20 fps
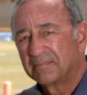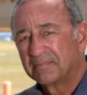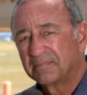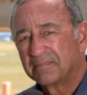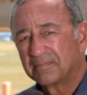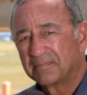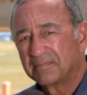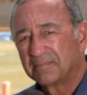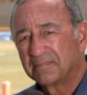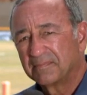
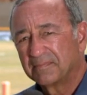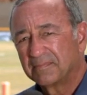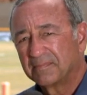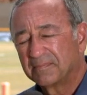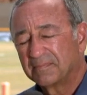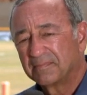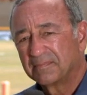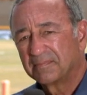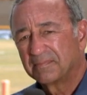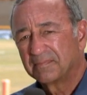
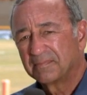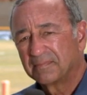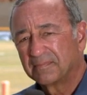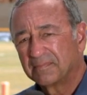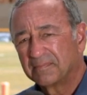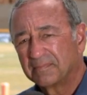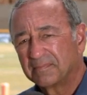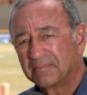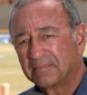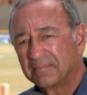
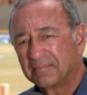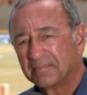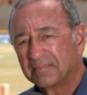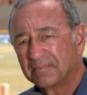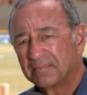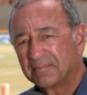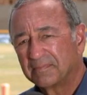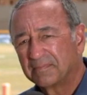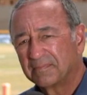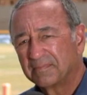
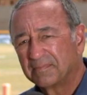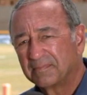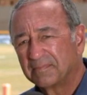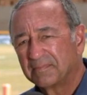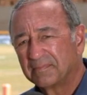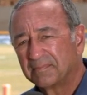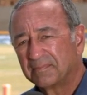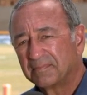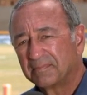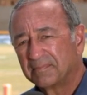
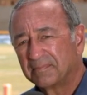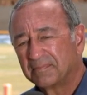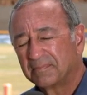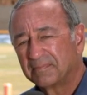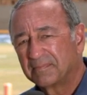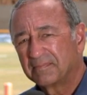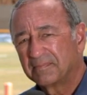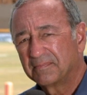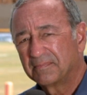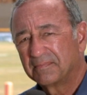
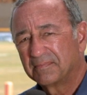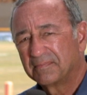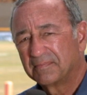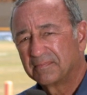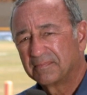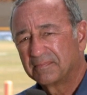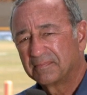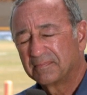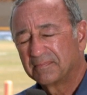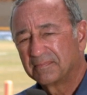
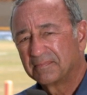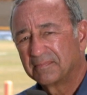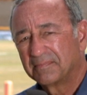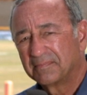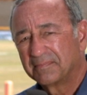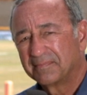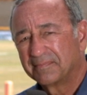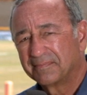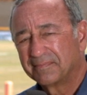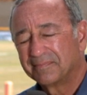
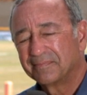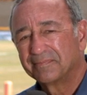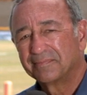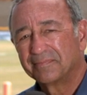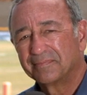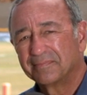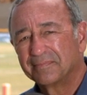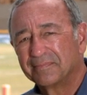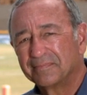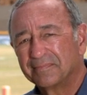
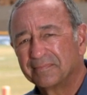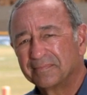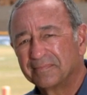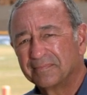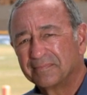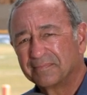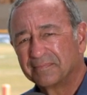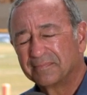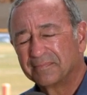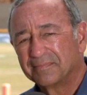
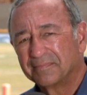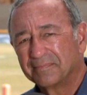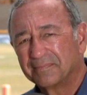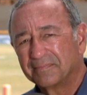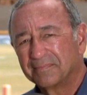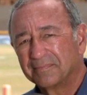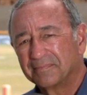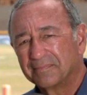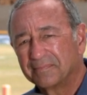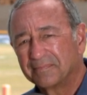
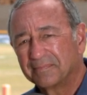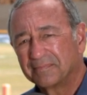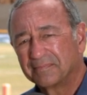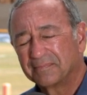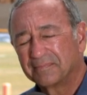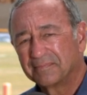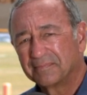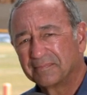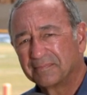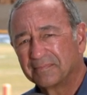
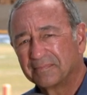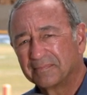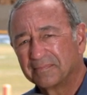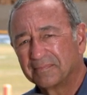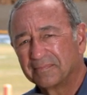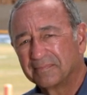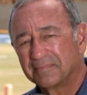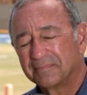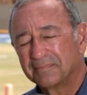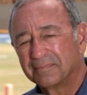The person shown says nothing.